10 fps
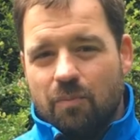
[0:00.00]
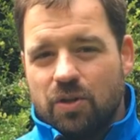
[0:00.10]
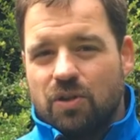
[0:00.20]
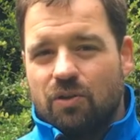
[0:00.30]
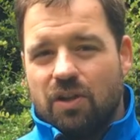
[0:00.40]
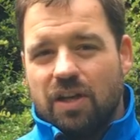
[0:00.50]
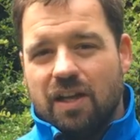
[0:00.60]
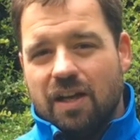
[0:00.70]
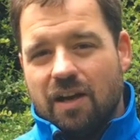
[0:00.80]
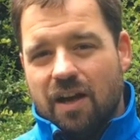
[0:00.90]
but certainly
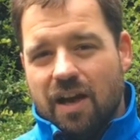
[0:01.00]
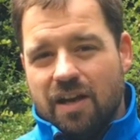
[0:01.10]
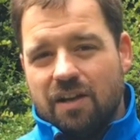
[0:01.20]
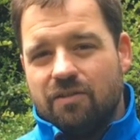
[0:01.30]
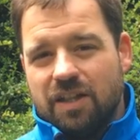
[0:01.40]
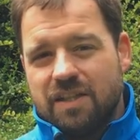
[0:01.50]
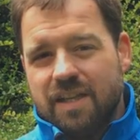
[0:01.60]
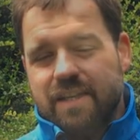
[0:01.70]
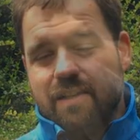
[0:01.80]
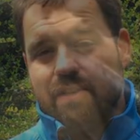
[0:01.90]
an increase in